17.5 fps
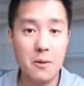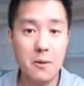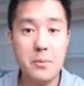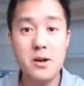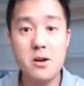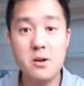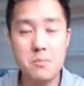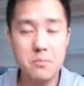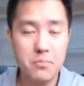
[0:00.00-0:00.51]

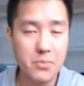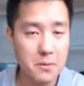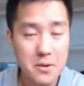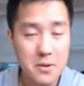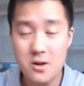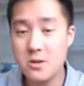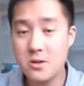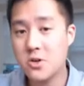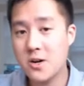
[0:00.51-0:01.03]
Beater, the
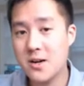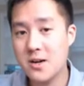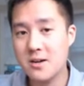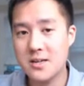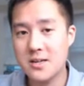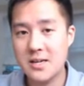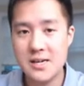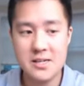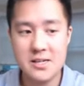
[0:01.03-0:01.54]
Bearded Trainer
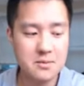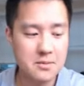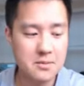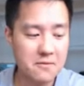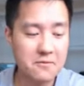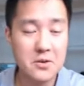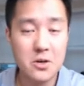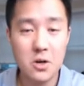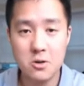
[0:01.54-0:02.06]
does.
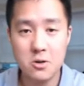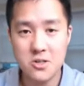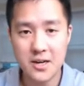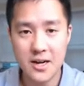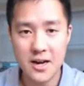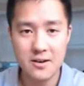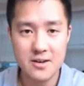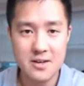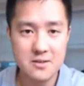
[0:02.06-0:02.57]
Definitely go check
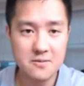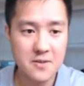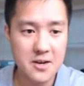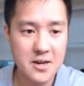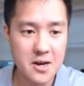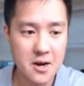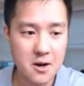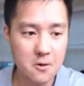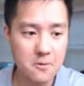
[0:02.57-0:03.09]
out his
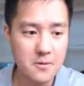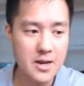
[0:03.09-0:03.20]
video